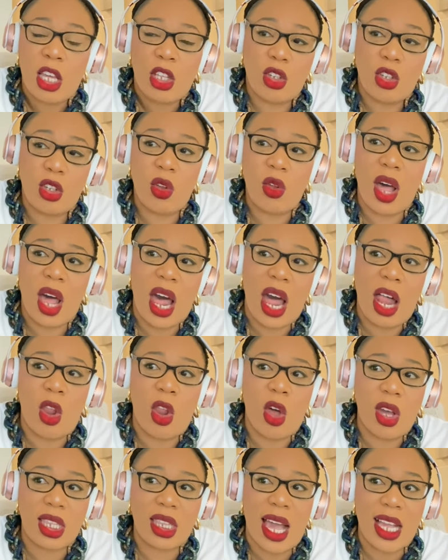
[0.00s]
you know how
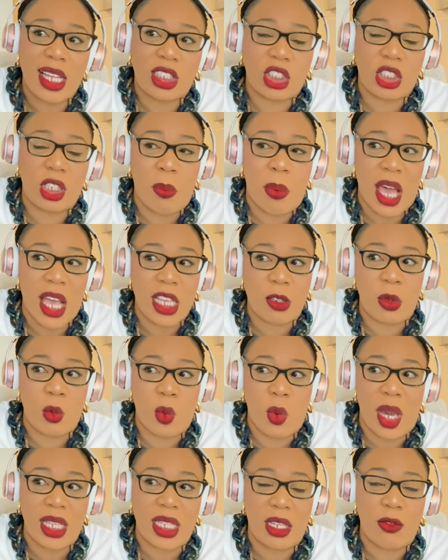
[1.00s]
long that ship has
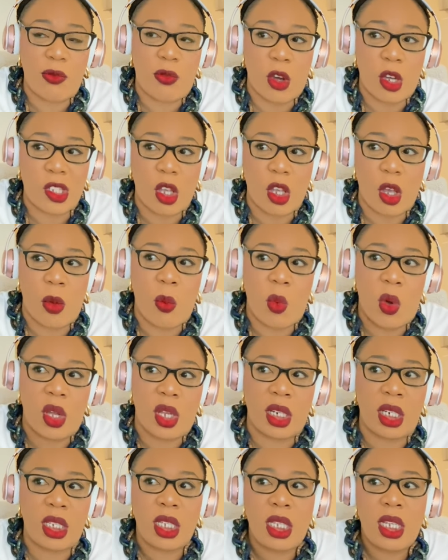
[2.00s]
been waiting for
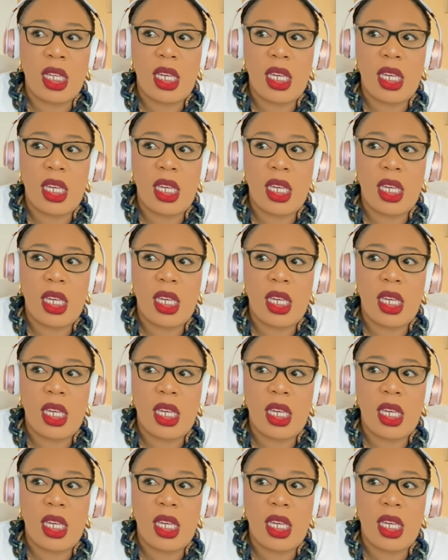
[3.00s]
someone?